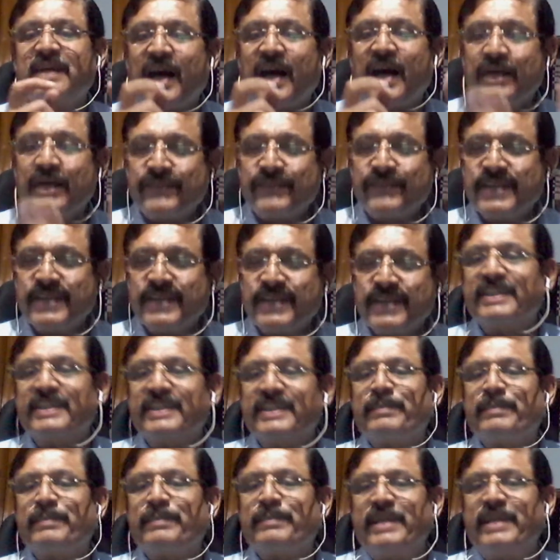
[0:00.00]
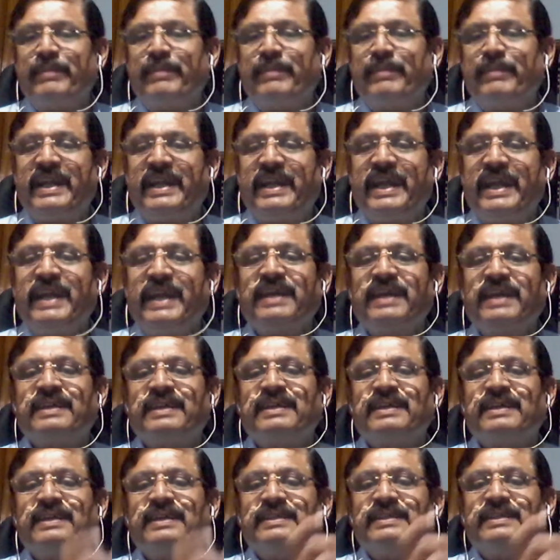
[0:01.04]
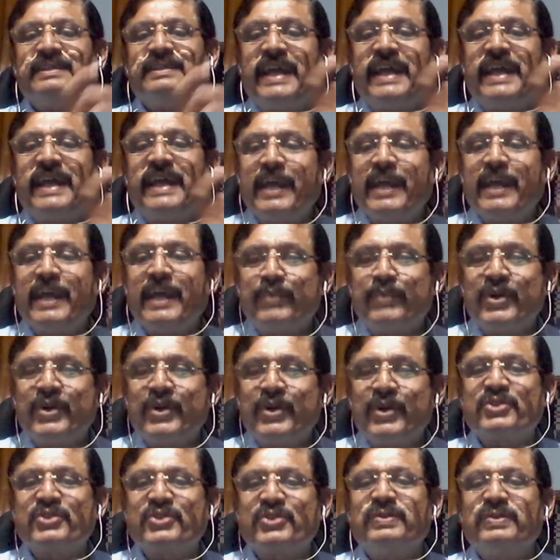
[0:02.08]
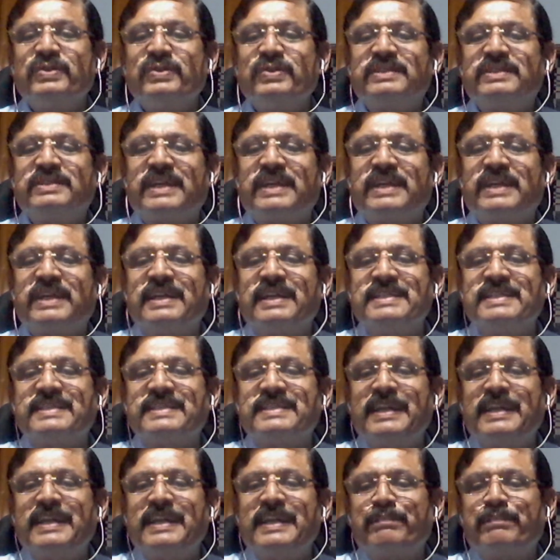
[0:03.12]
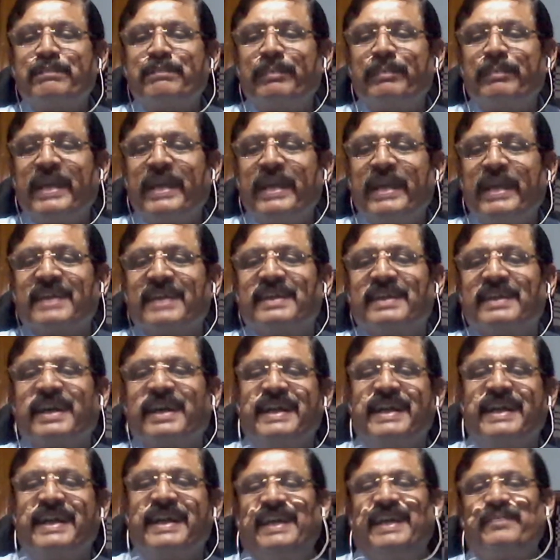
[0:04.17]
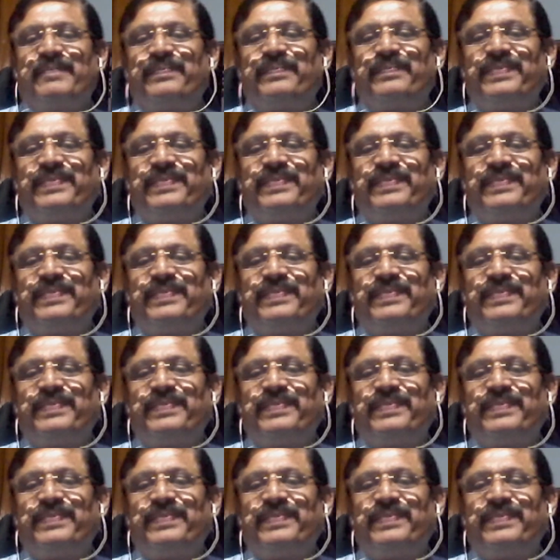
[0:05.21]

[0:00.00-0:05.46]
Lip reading: after general body meeting, they report to the concerned public authority.